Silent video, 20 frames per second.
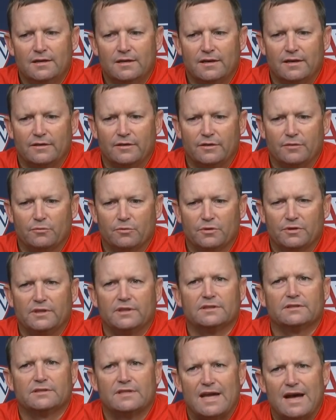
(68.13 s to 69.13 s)
and then really
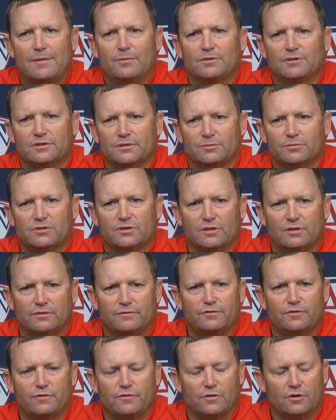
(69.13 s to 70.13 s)
establish
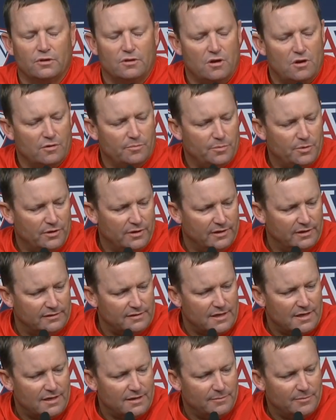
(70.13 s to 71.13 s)
himself over a long period of
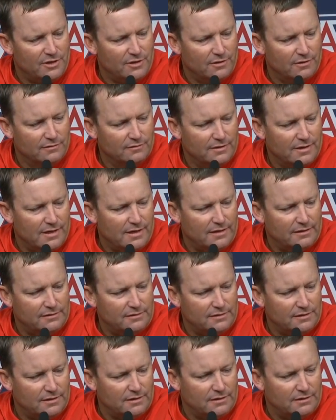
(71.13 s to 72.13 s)
time here
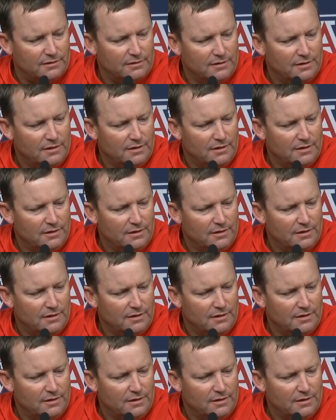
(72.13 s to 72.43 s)
at uh,